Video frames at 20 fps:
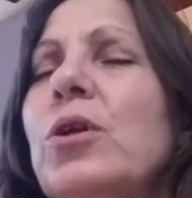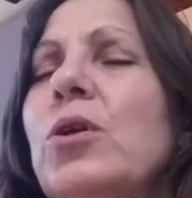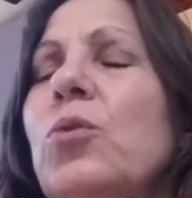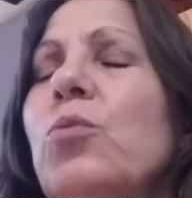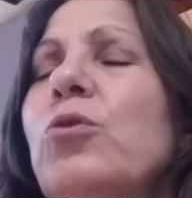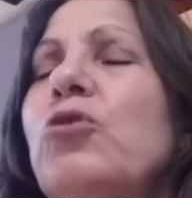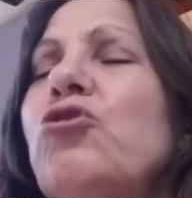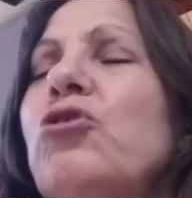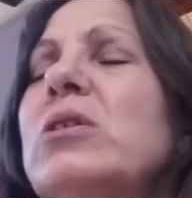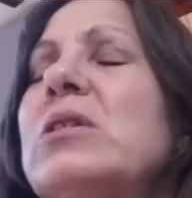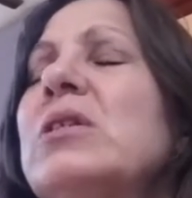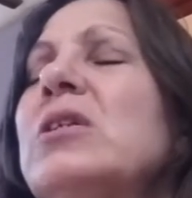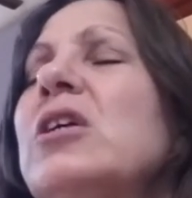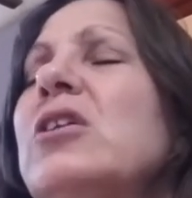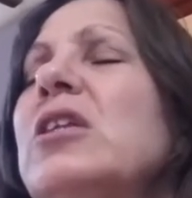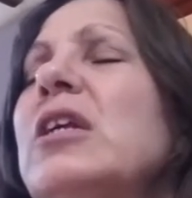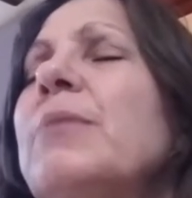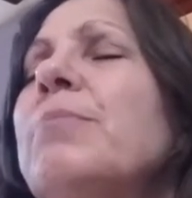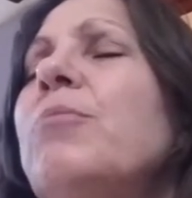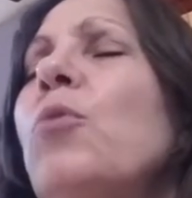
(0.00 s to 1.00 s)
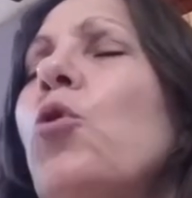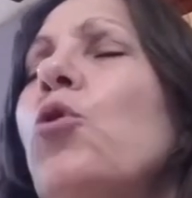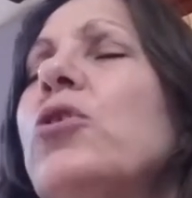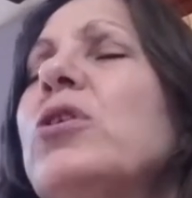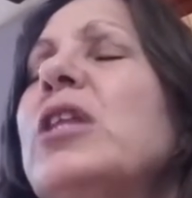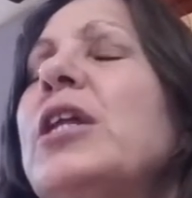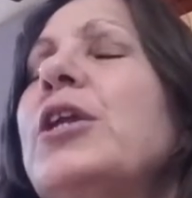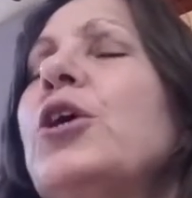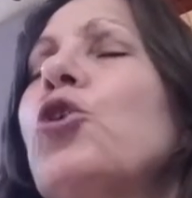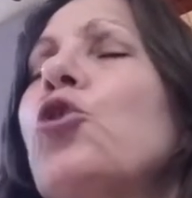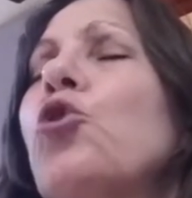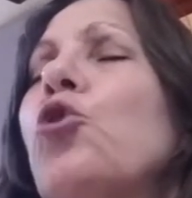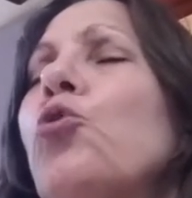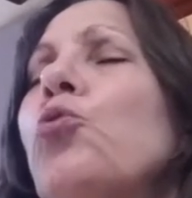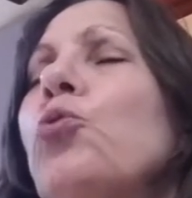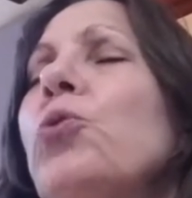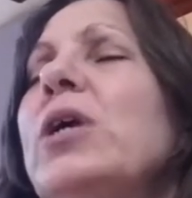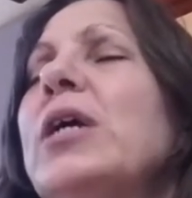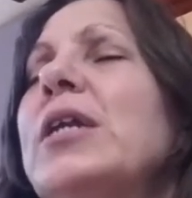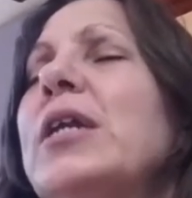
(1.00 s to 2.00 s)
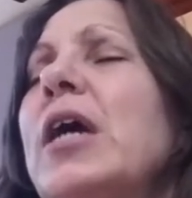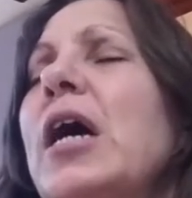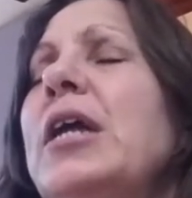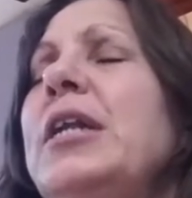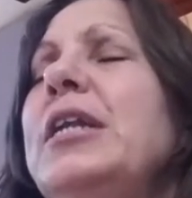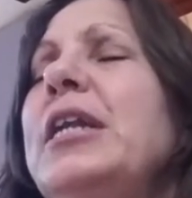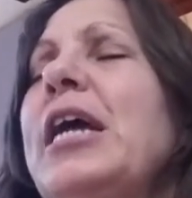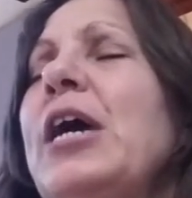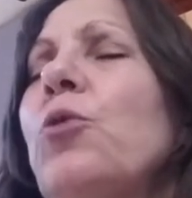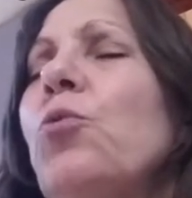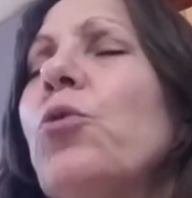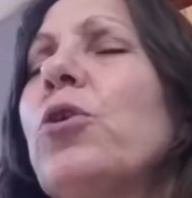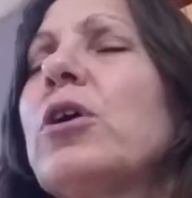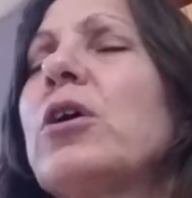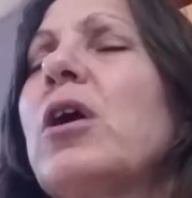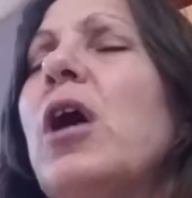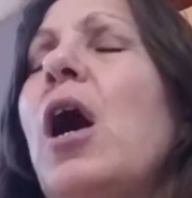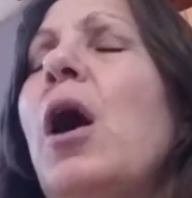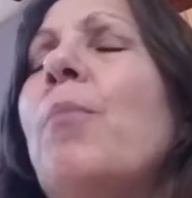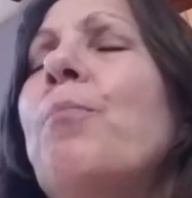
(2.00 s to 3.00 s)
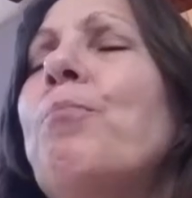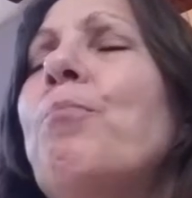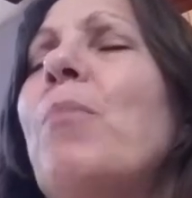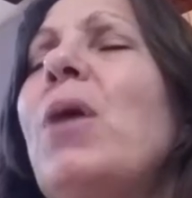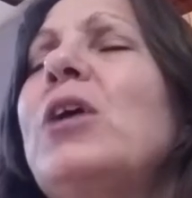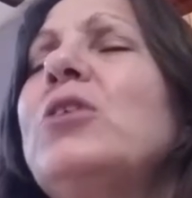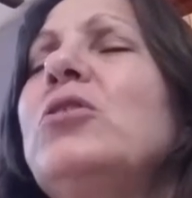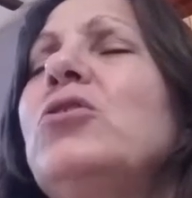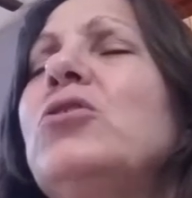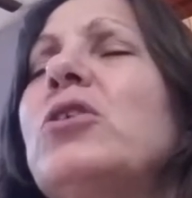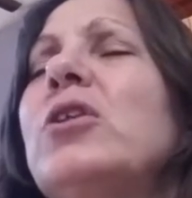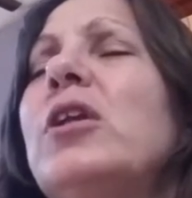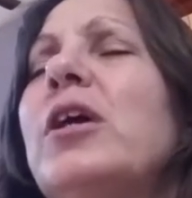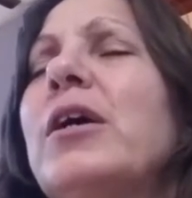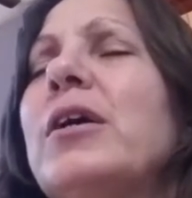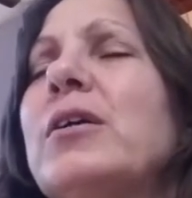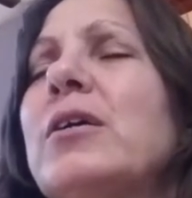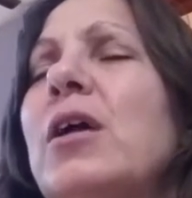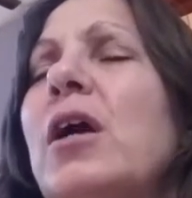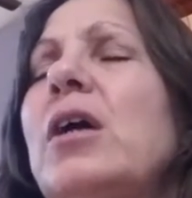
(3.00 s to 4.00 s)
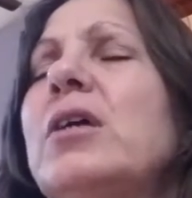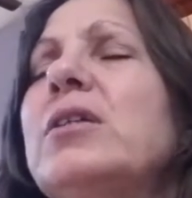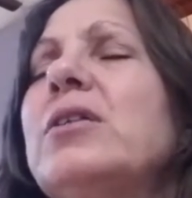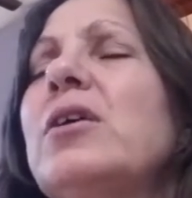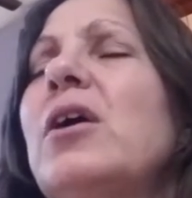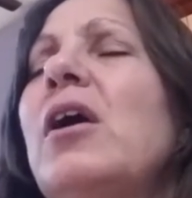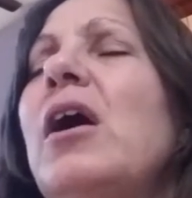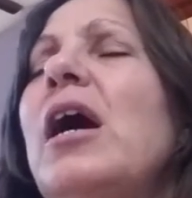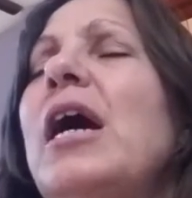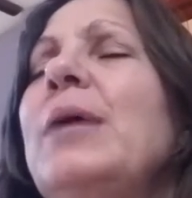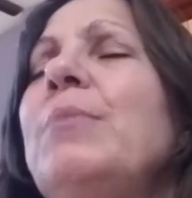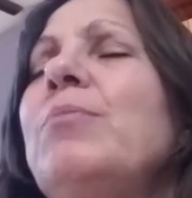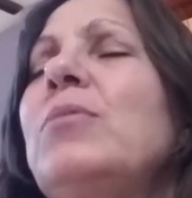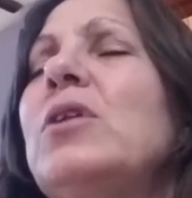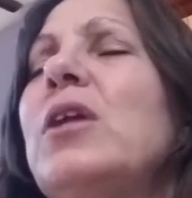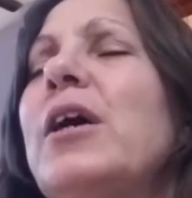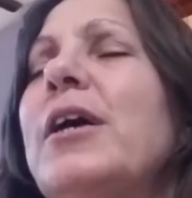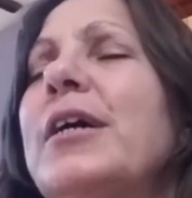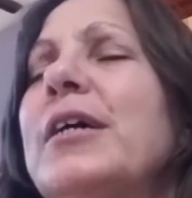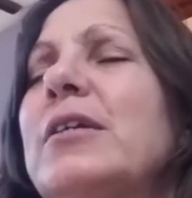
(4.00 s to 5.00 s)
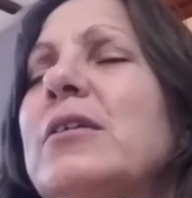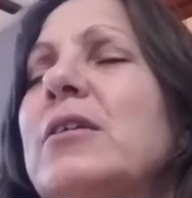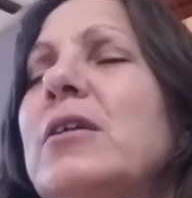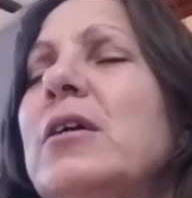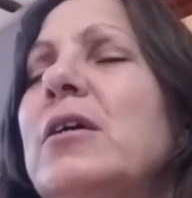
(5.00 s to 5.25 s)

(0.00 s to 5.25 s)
which is nothing more than a grid, a network, a mandala, a timeline,